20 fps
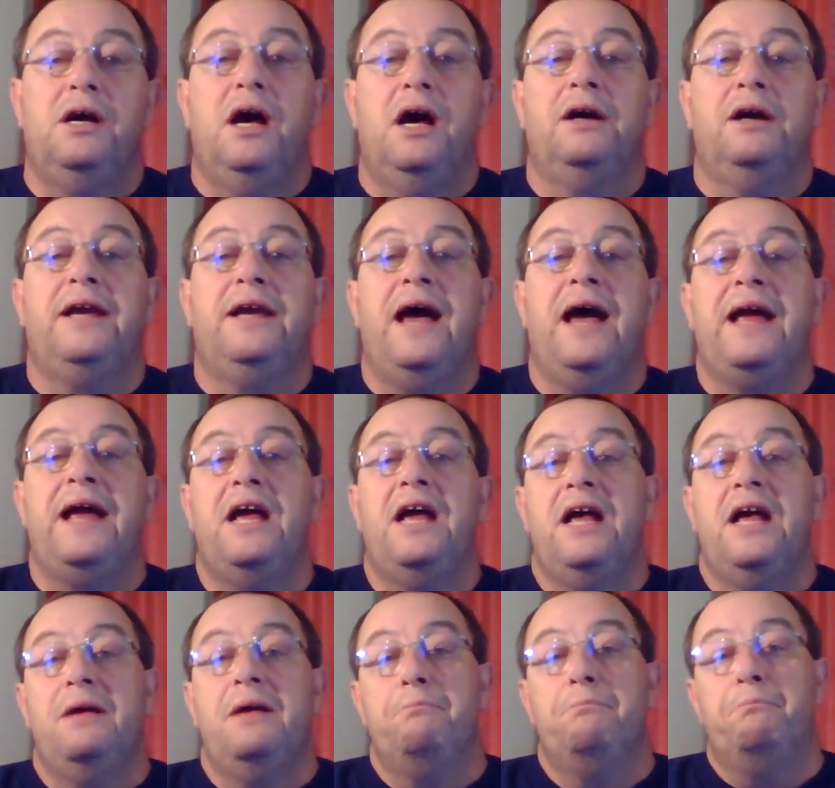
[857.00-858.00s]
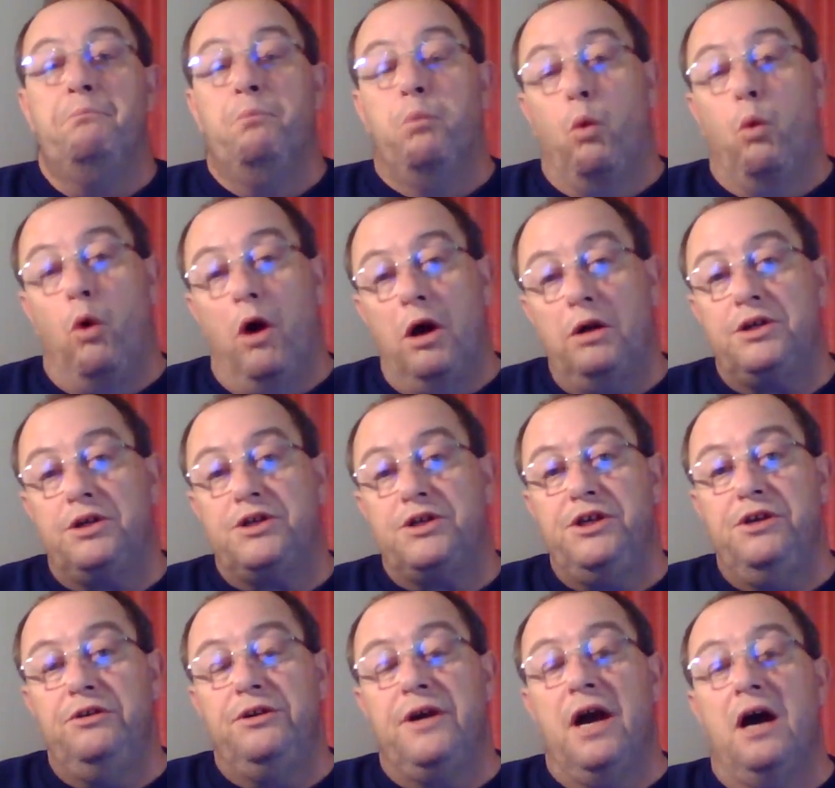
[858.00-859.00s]
Okay. Once
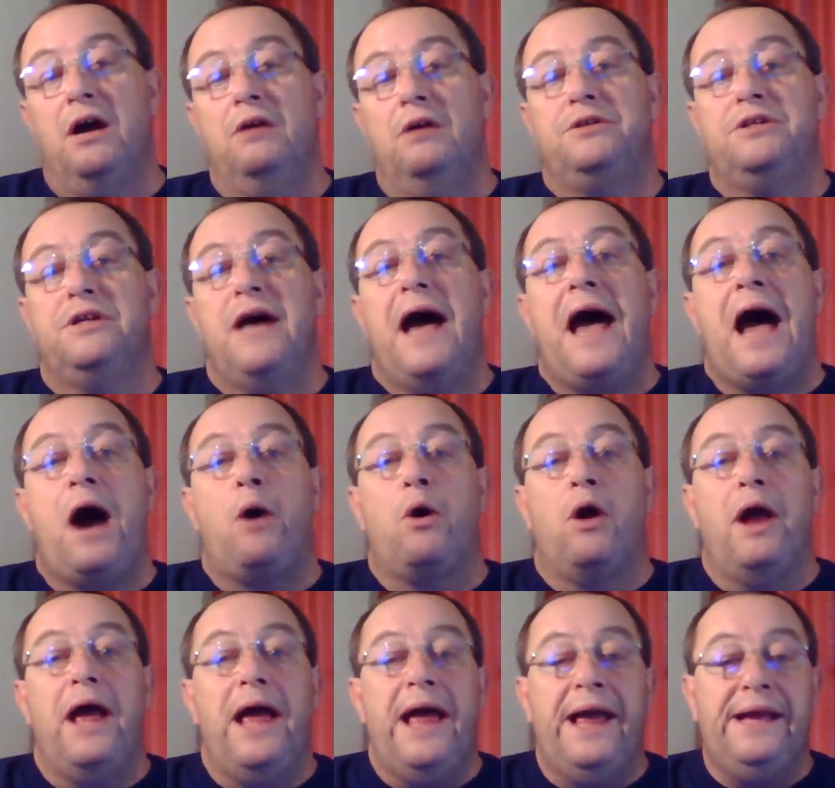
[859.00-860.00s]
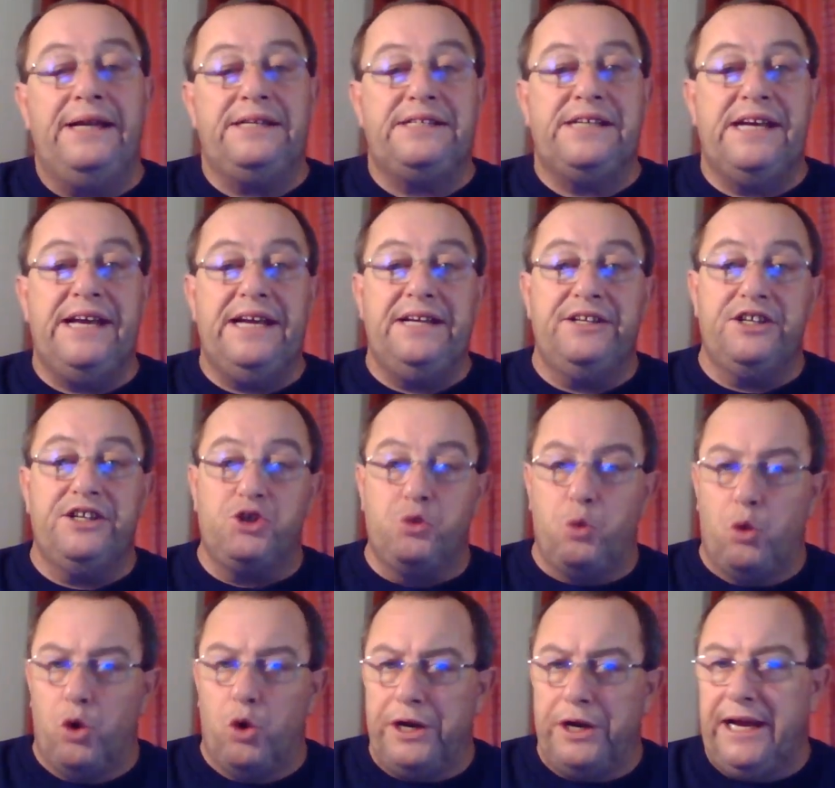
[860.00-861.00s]
you go to hour 18 to
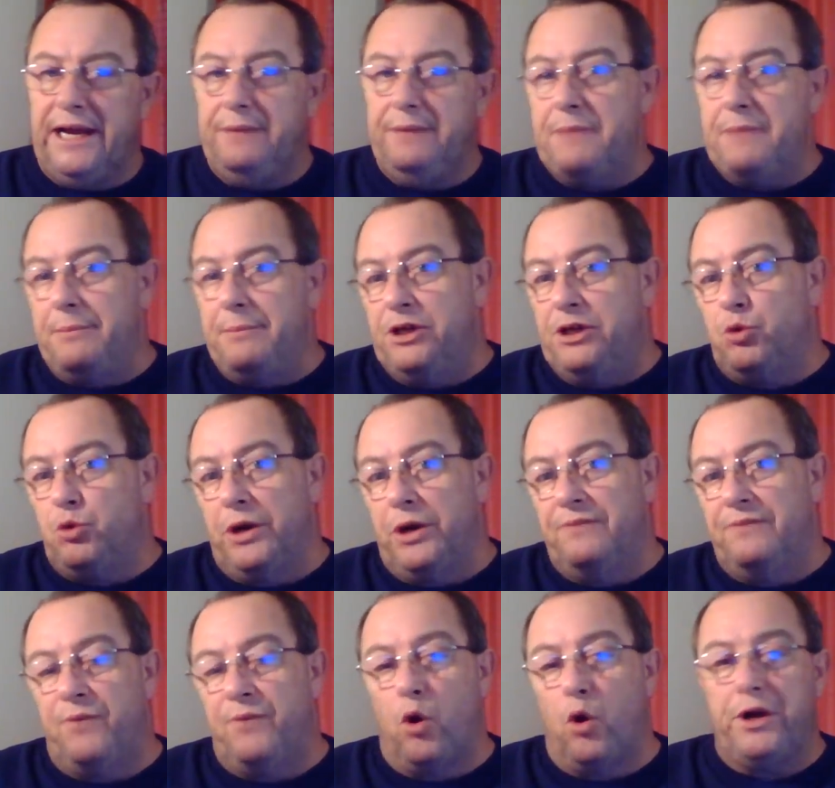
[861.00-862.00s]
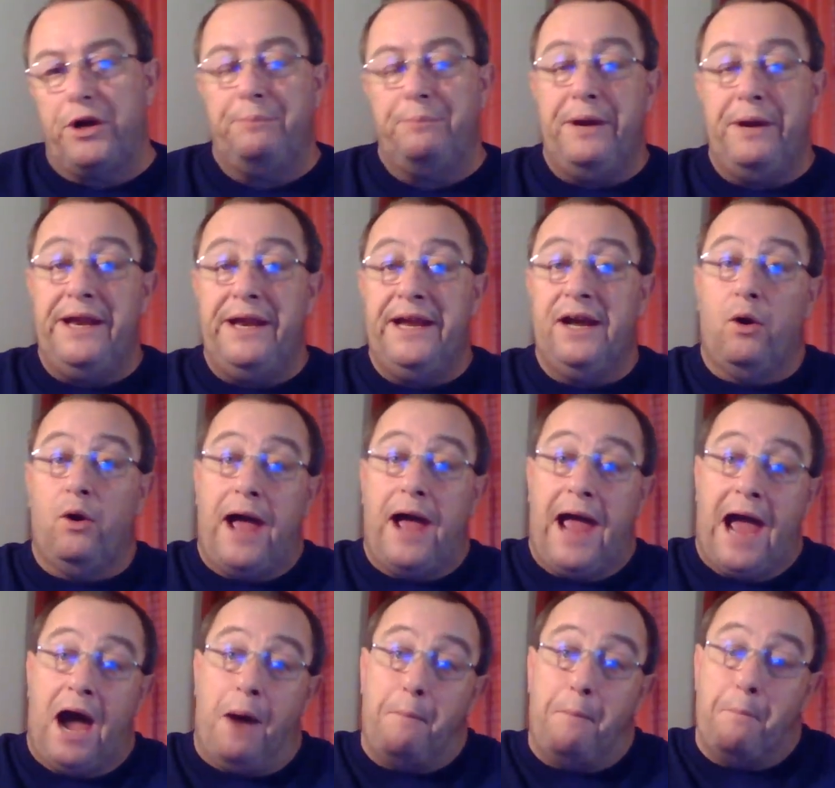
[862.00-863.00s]
20, maybe 24, depending on
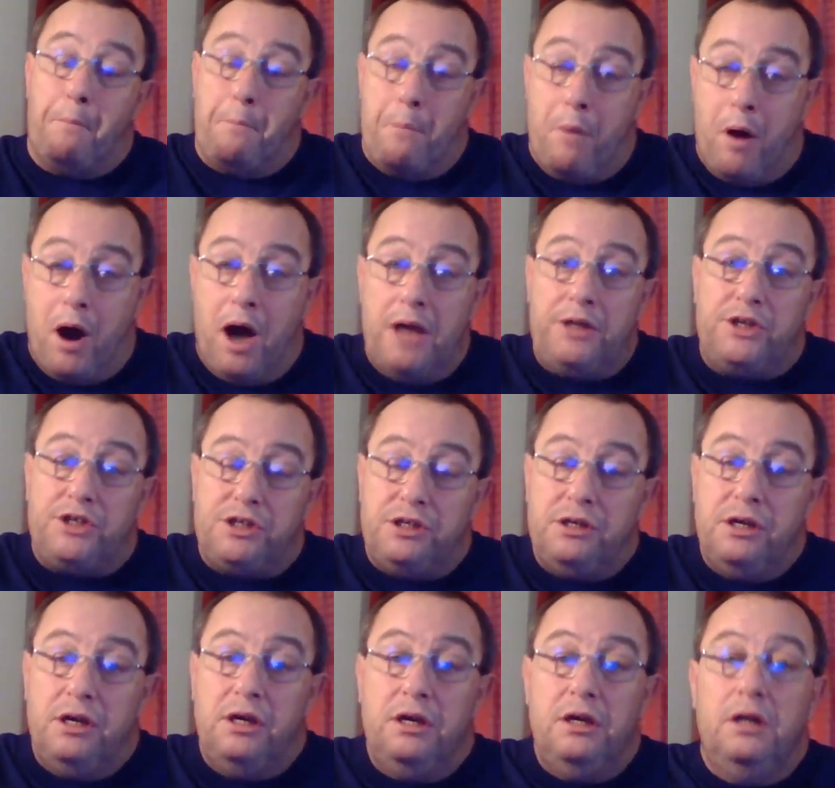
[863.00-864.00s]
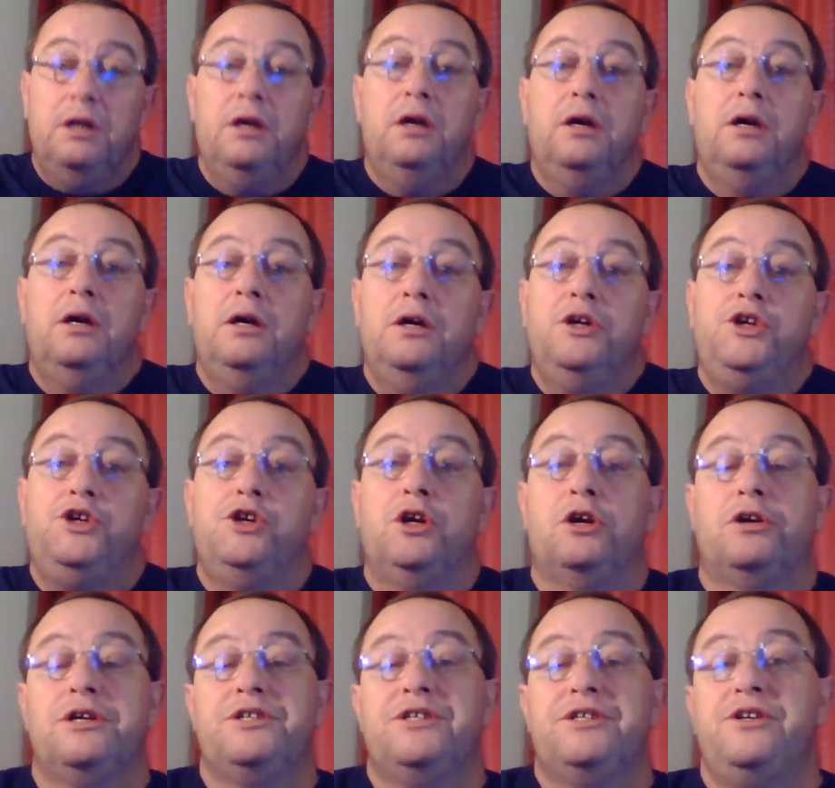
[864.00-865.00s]
how much
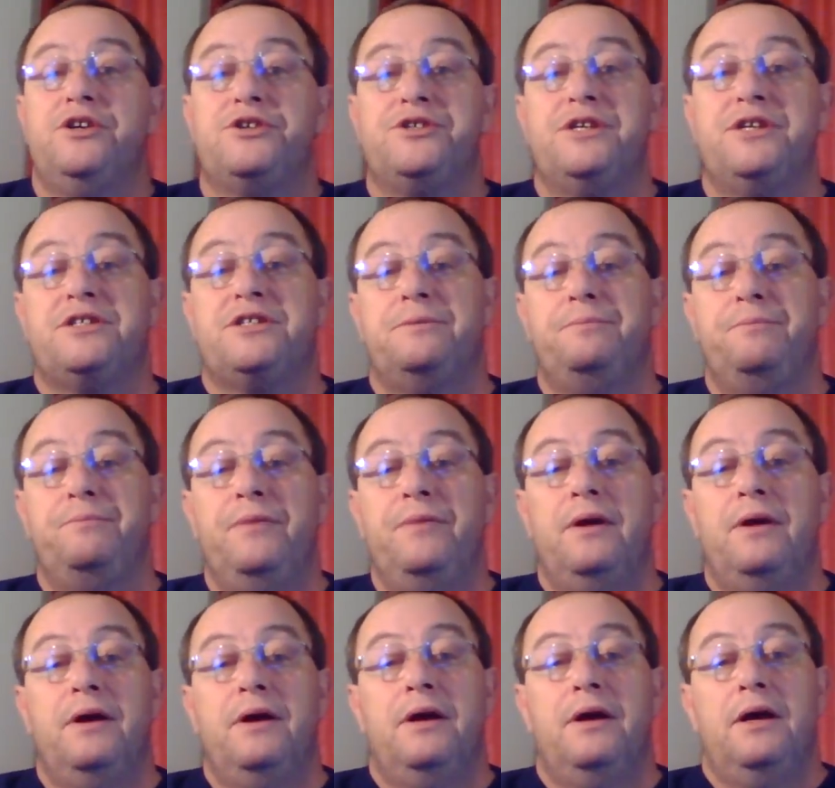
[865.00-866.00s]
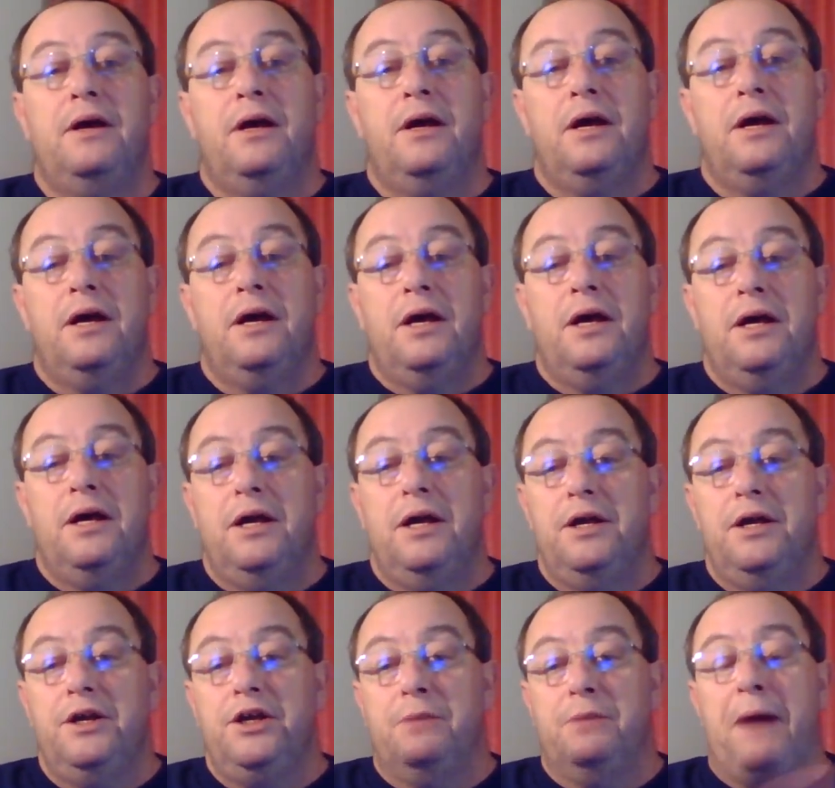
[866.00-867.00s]
sugar is in your system,
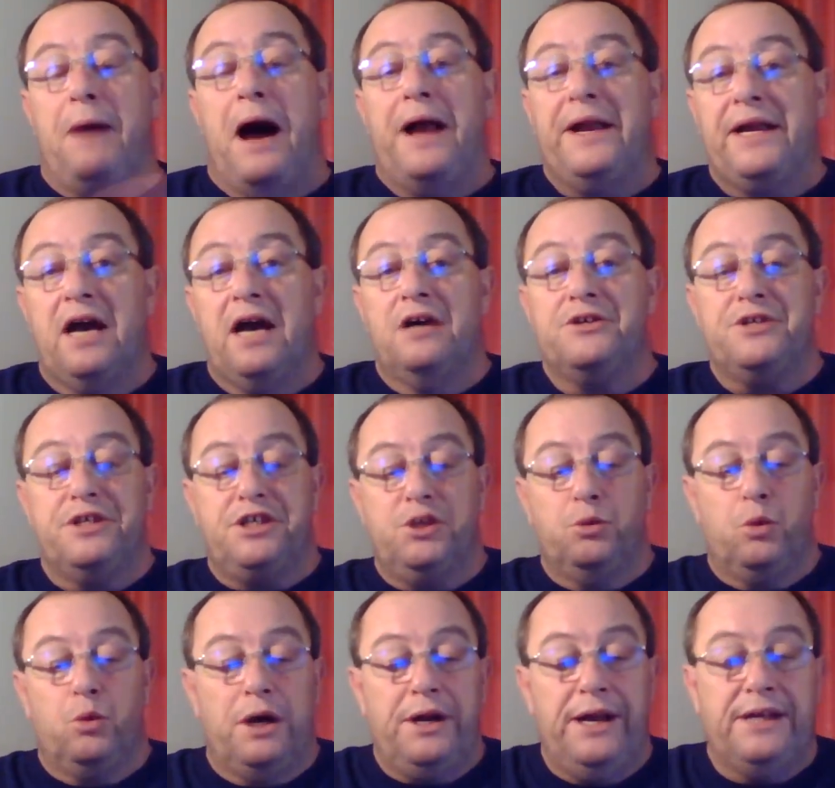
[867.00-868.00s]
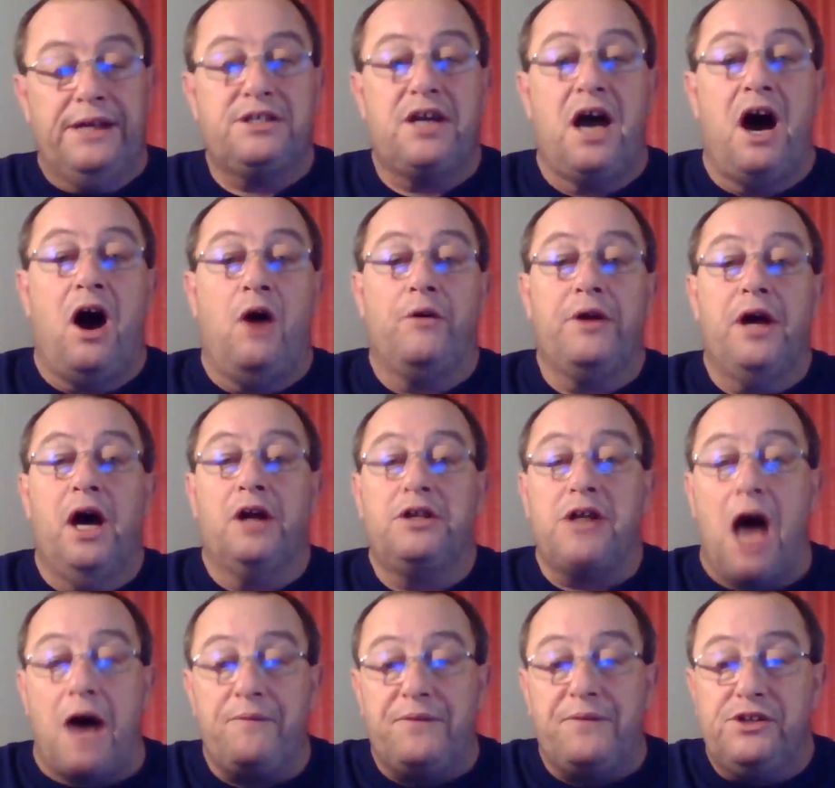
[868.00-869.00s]
your body goes into what is called
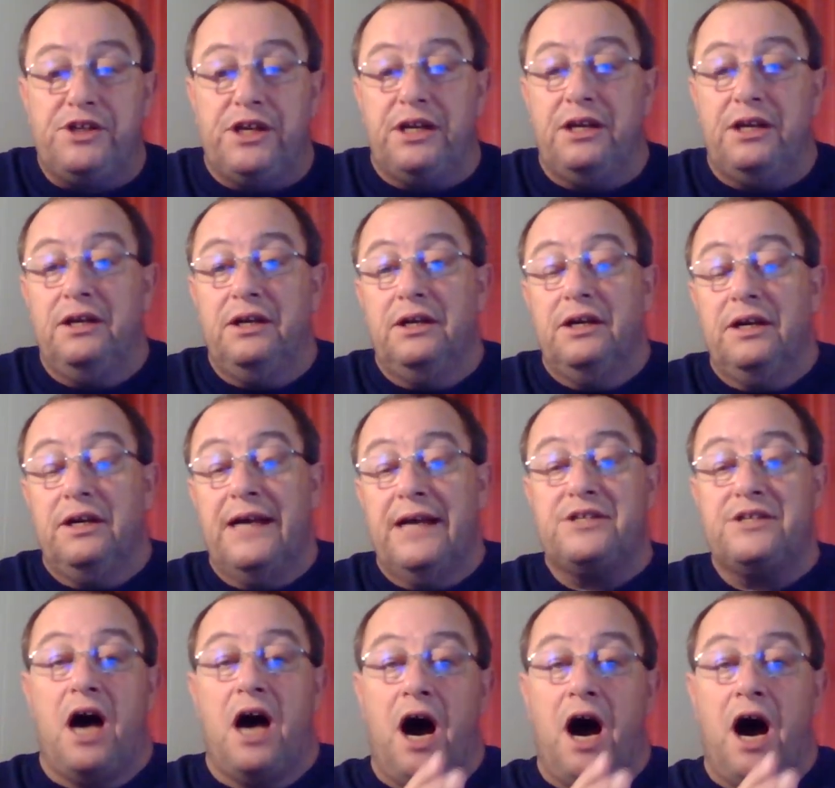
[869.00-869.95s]
autophagy. That's